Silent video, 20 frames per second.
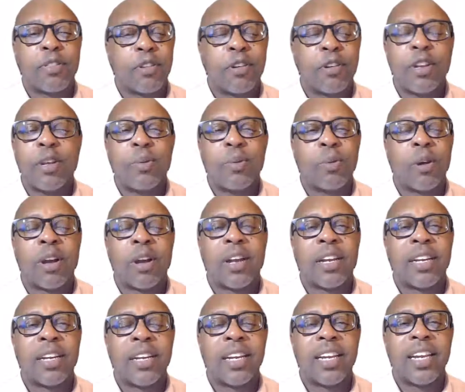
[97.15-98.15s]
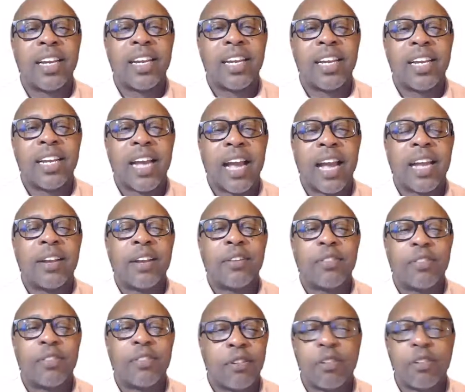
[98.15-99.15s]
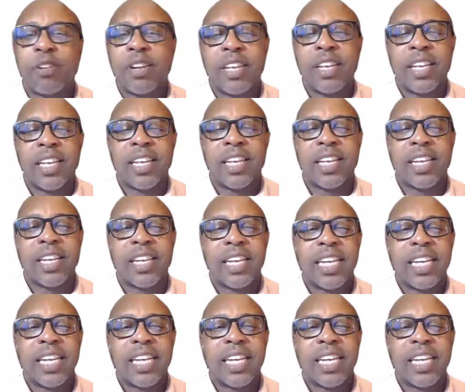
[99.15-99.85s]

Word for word: 31 and 30.